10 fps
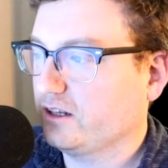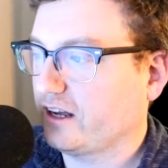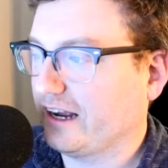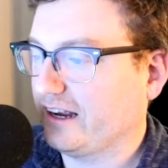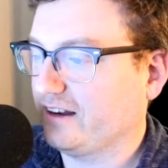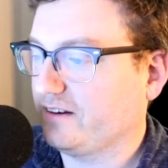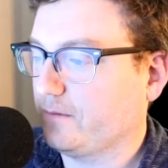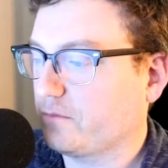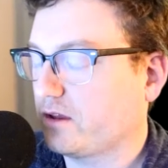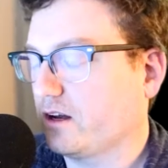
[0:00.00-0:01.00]
And
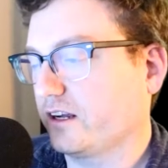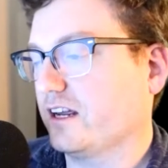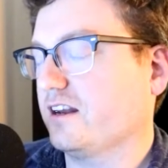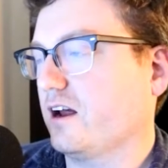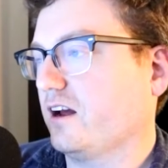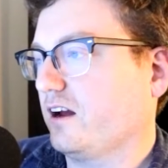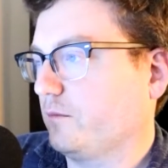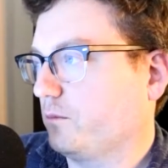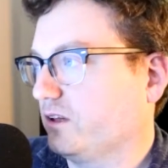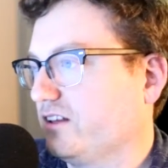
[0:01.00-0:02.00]
again, I'm
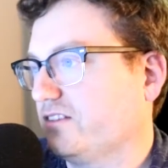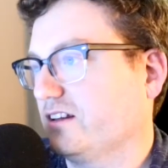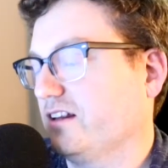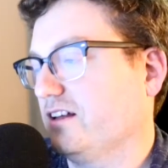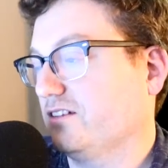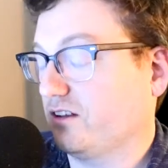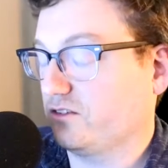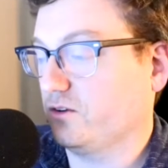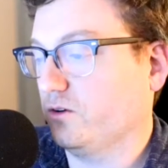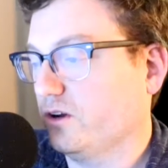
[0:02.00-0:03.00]
releasing these, as
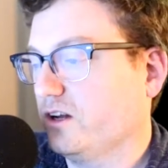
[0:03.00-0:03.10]
you